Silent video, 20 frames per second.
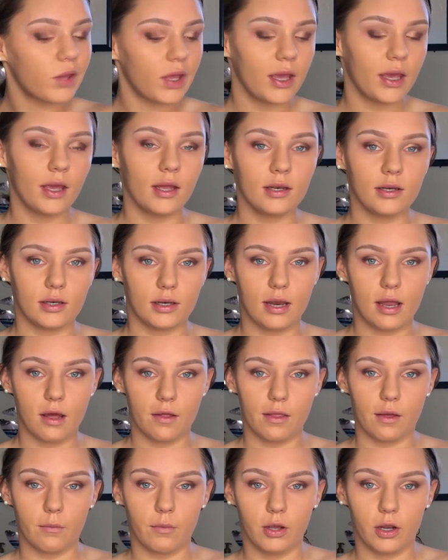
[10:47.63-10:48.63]
And now
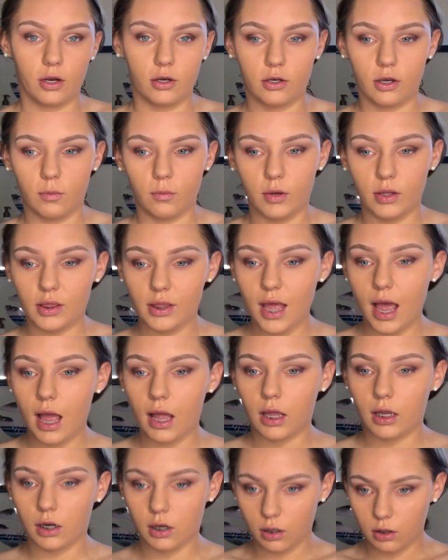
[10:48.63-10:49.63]
that we are done with that
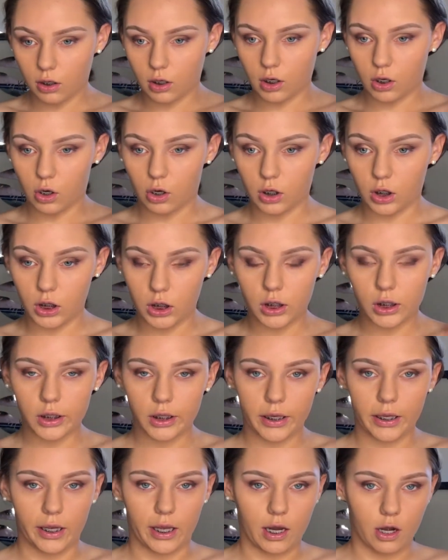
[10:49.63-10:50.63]
and I look all
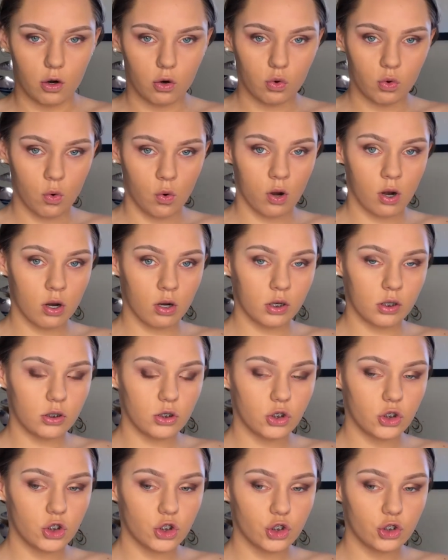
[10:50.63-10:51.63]
good and
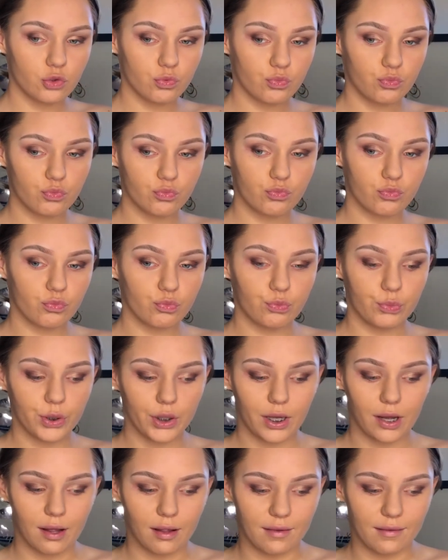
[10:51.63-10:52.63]
orange,
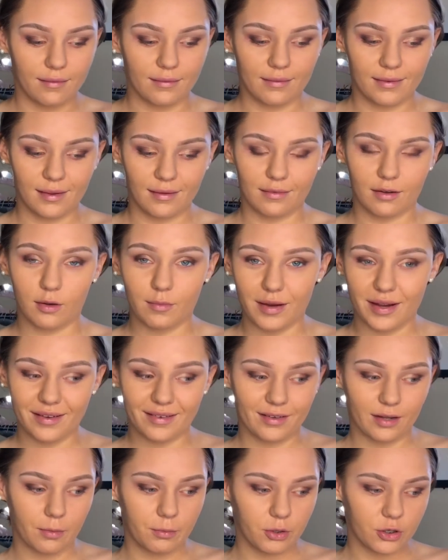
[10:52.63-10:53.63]
because these are my
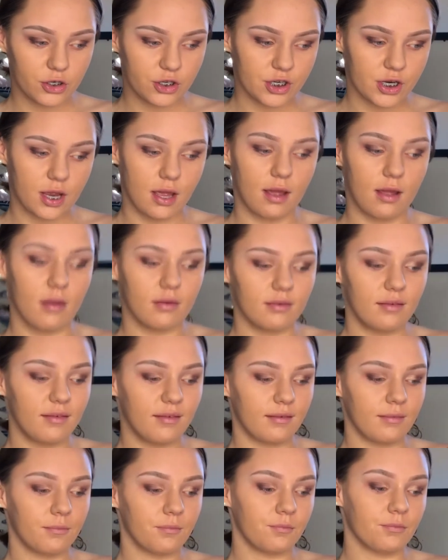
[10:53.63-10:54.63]
summer
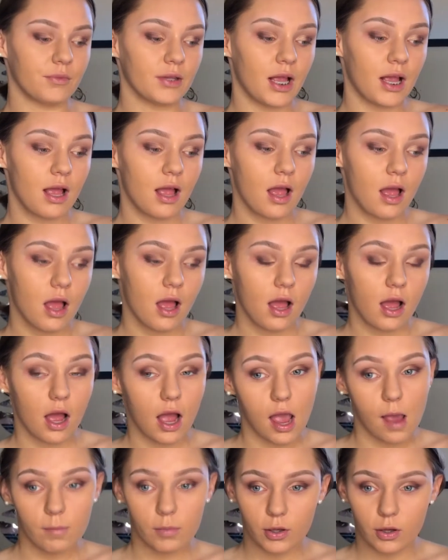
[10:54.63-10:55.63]
shades,
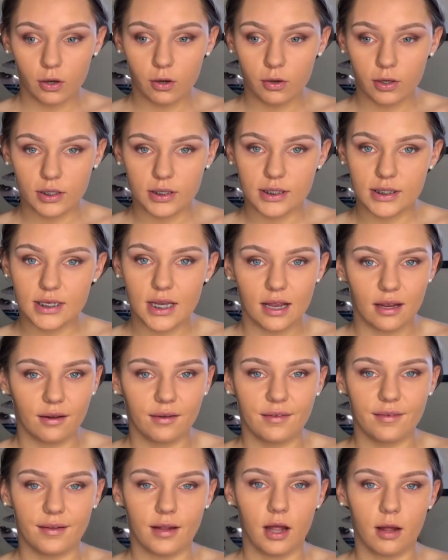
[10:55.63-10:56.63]
I'm going to take
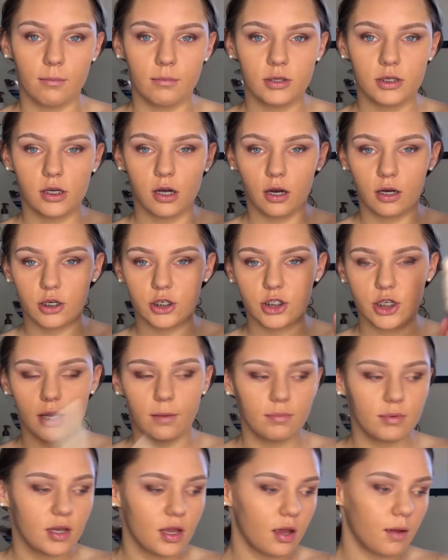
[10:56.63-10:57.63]
some Tarte
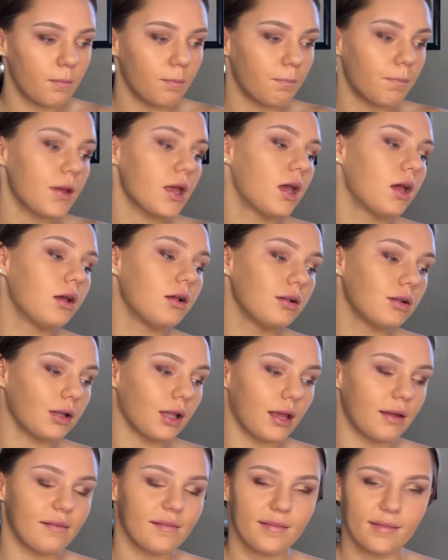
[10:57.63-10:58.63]
Shape Tape and
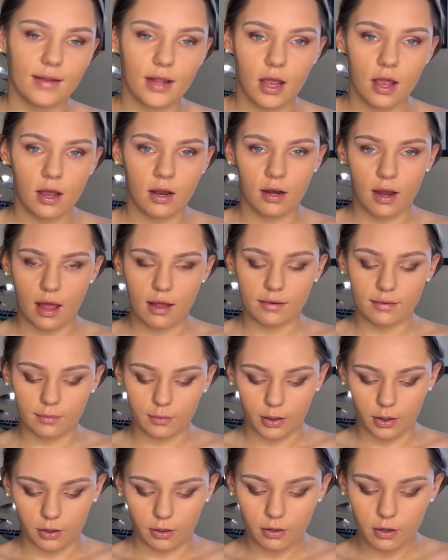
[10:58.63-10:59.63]
light sand, as
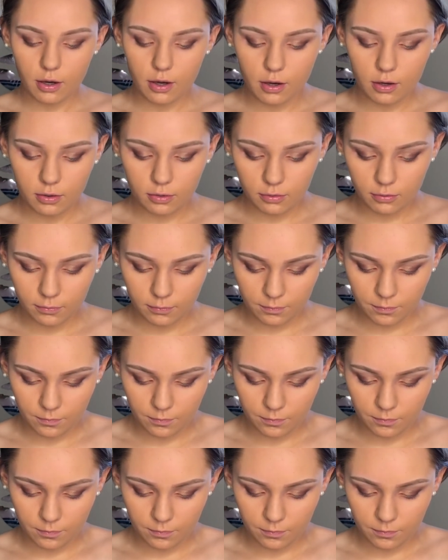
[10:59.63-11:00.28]
we all know,